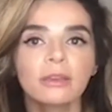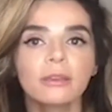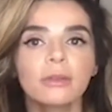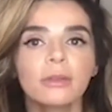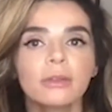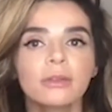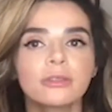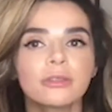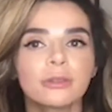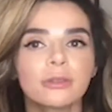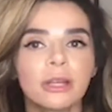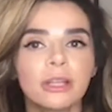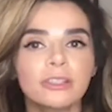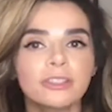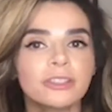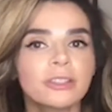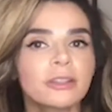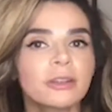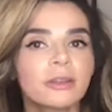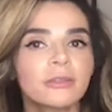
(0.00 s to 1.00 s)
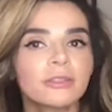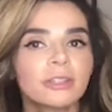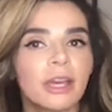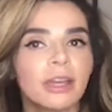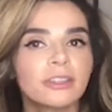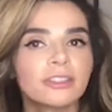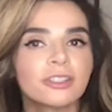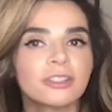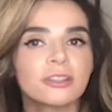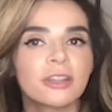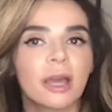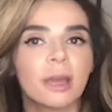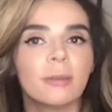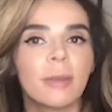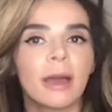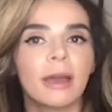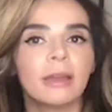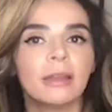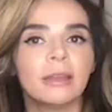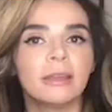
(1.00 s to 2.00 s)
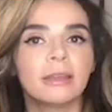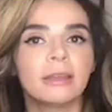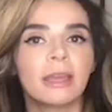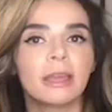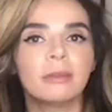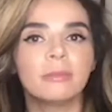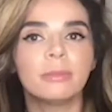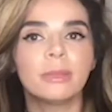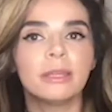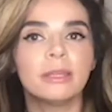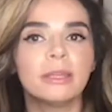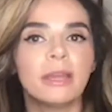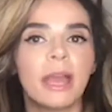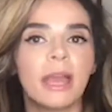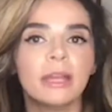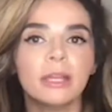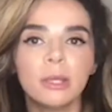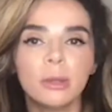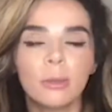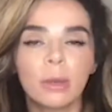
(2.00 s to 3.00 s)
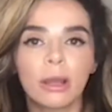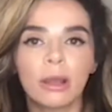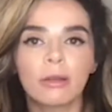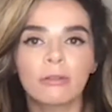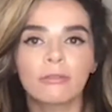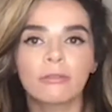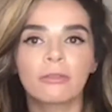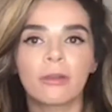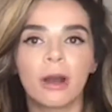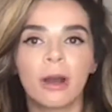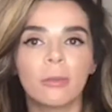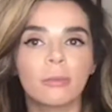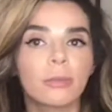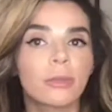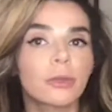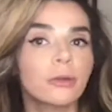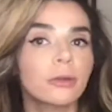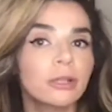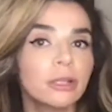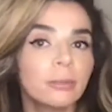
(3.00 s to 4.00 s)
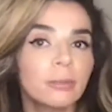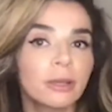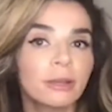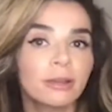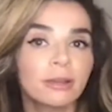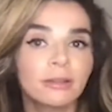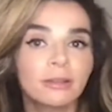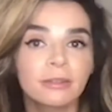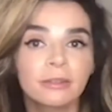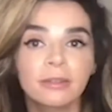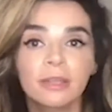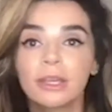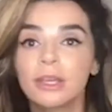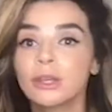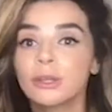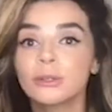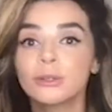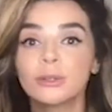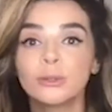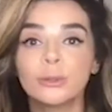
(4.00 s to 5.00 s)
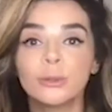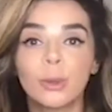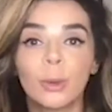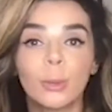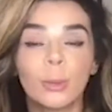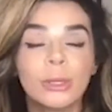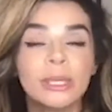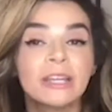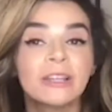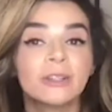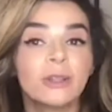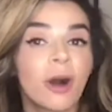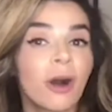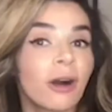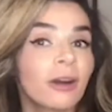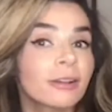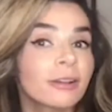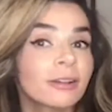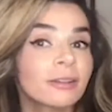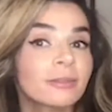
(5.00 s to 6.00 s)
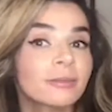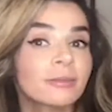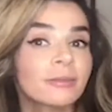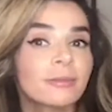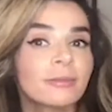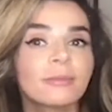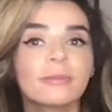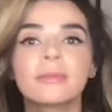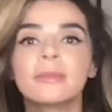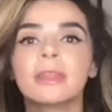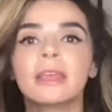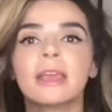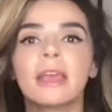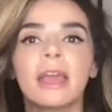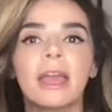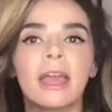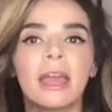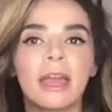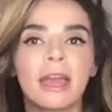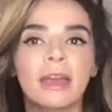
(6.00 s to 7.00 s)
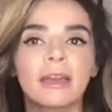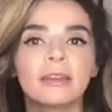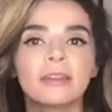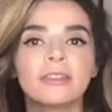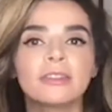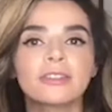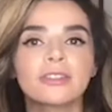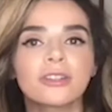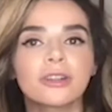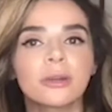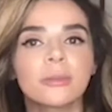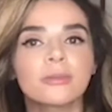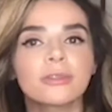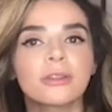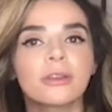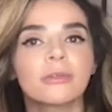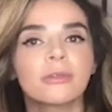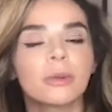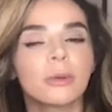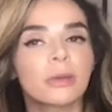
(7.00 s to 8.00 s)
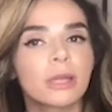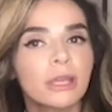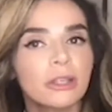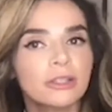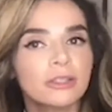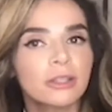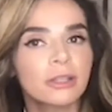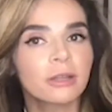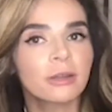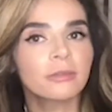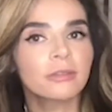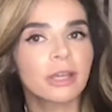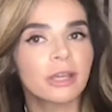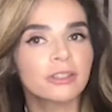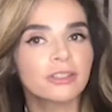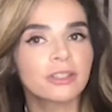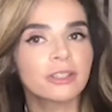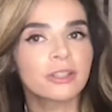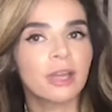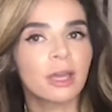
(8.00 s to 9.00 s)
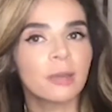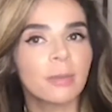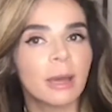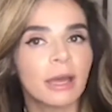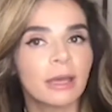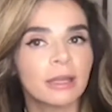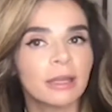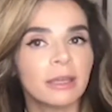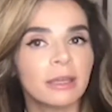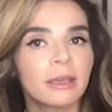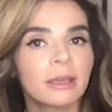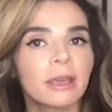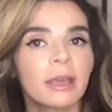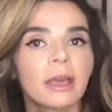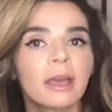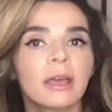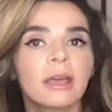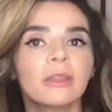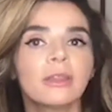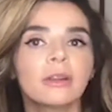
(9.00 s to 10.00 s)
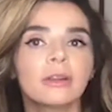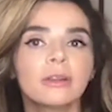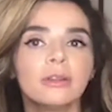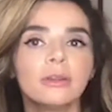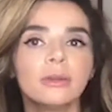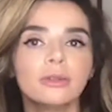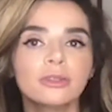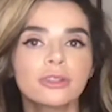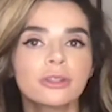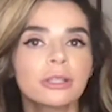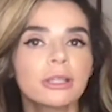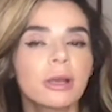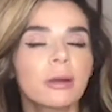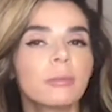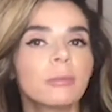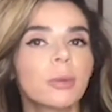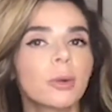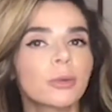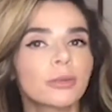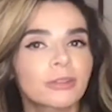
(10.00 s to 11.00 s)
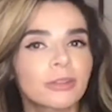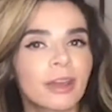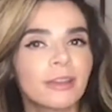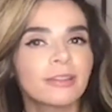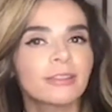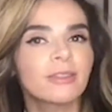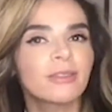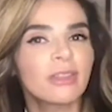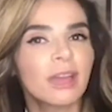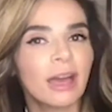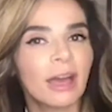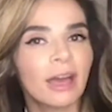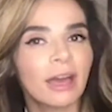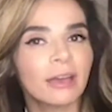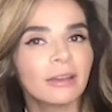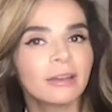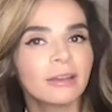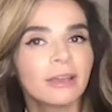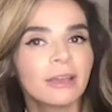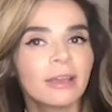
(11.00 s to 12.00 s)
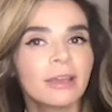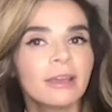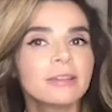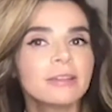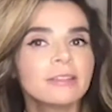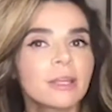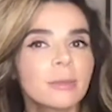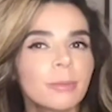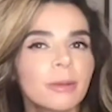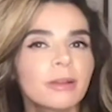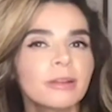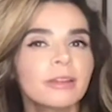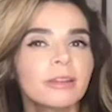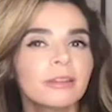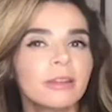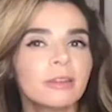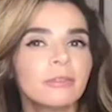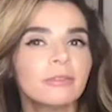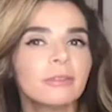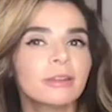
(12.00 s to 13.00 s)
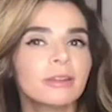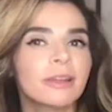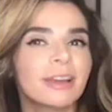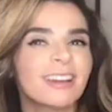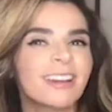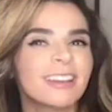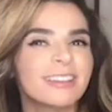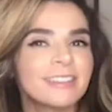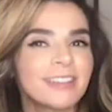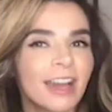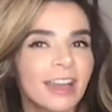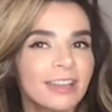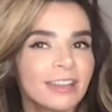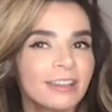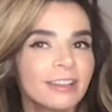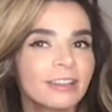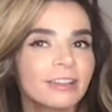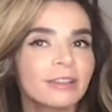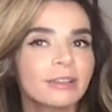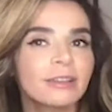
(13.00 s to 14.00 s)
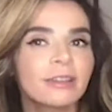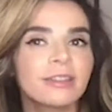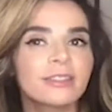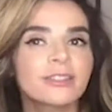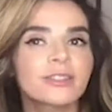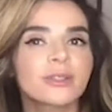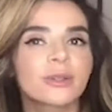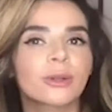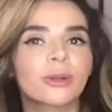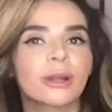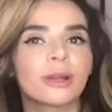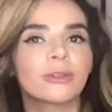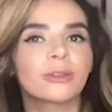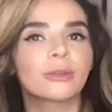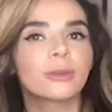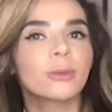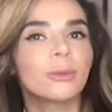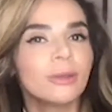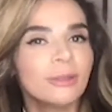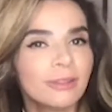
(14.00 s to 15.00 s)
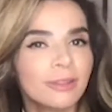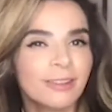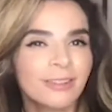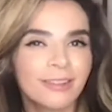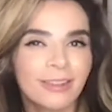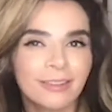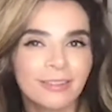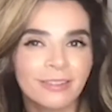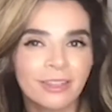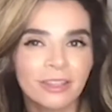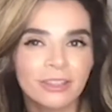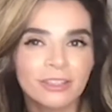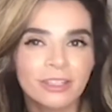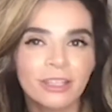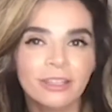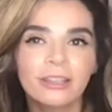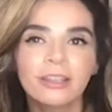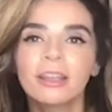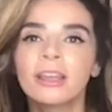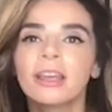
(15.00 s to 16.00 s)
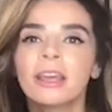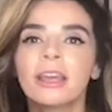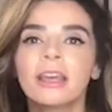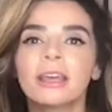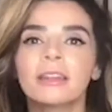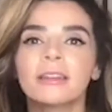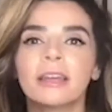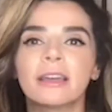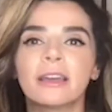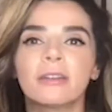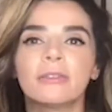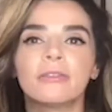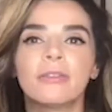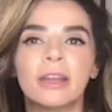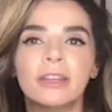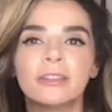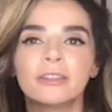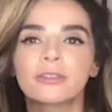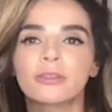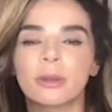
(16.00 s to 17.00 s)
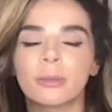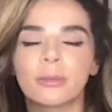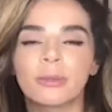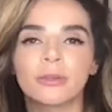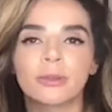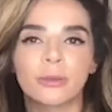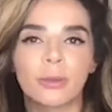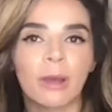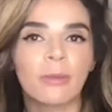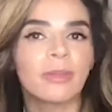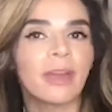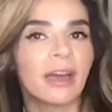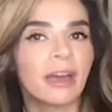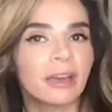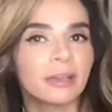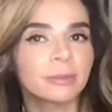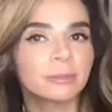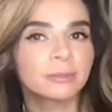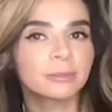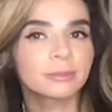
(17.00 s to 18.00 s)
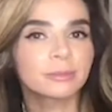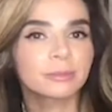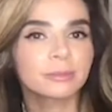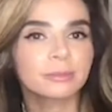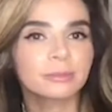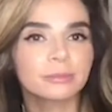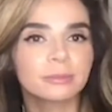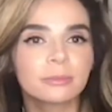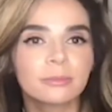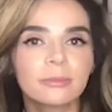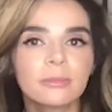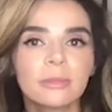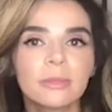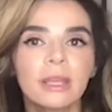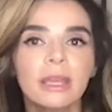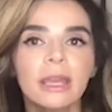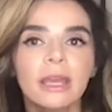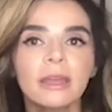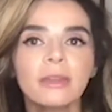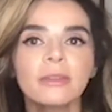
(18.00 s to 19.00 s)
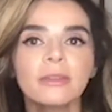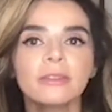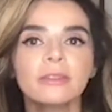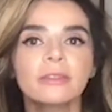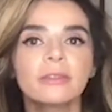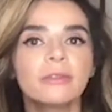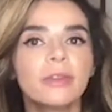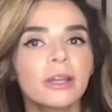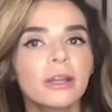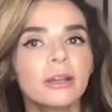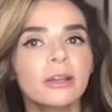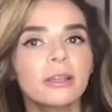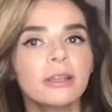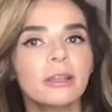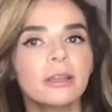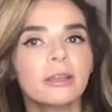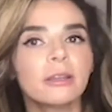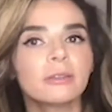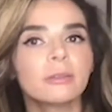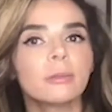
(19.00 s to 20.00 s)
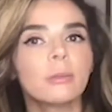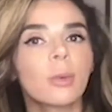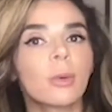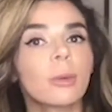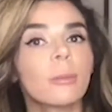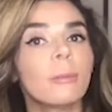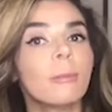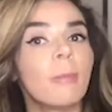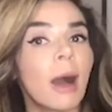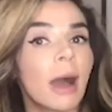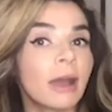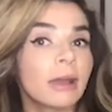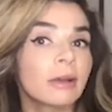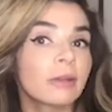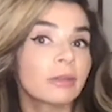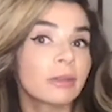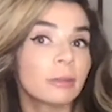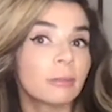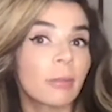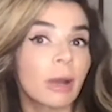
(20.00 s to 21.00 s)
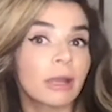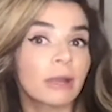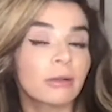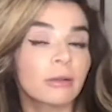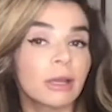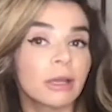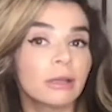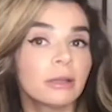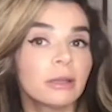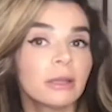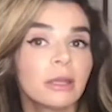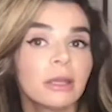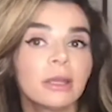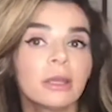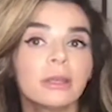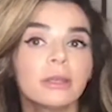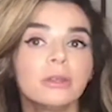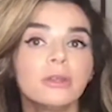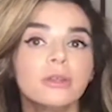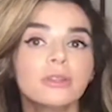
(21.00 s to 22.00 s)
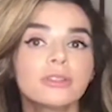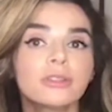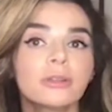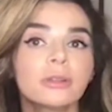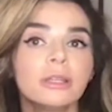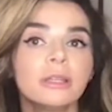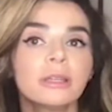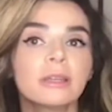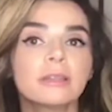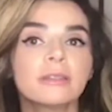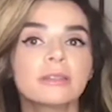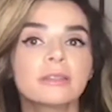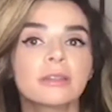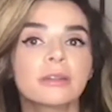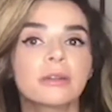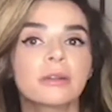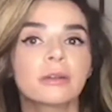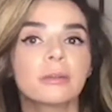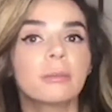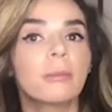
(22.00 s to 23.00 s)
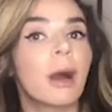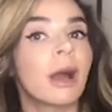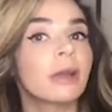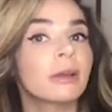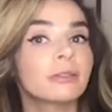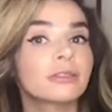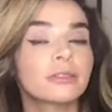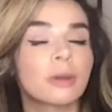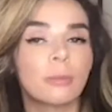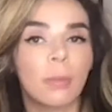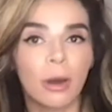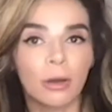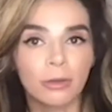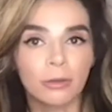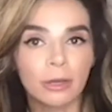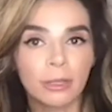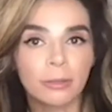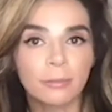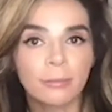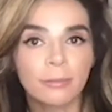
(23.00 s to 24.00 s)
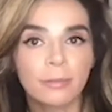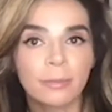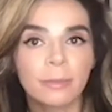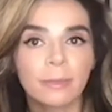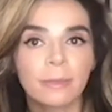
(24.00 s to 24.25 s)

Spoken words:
So the duration of tension type headache can be anywhere from 30 minutes to a week long. And in terms of location of tension type headache, they're usually on both sides of the head. Typically they feel like a tightness or a squeezing sensation, like a vice grip is around the head. And the severity is more mild than migraine, usually considered mild to moderate.